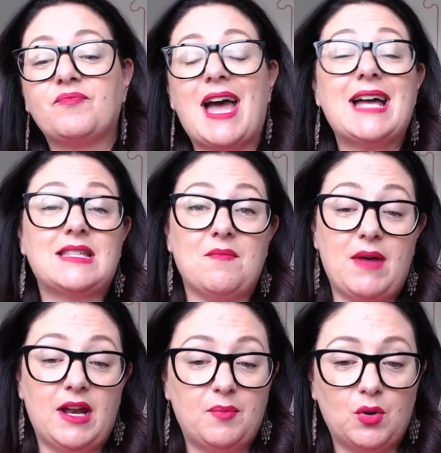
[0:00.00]
at
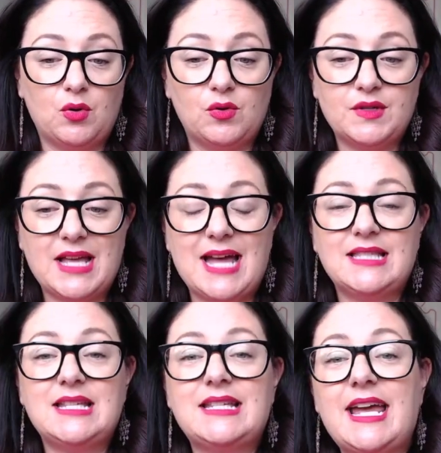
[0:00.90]
menopause, and
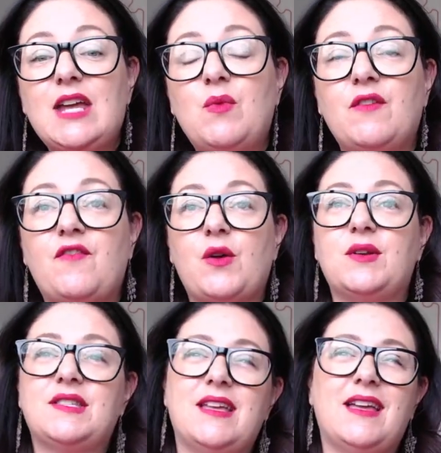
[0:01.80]
today we're
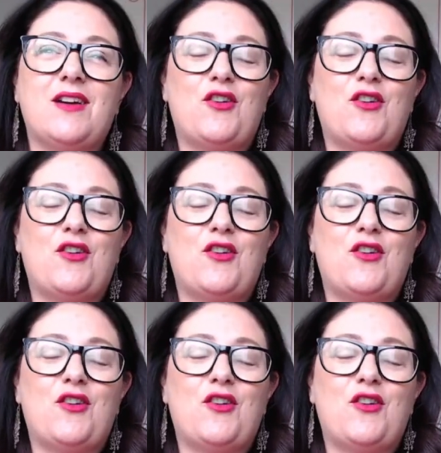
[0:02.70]
focusing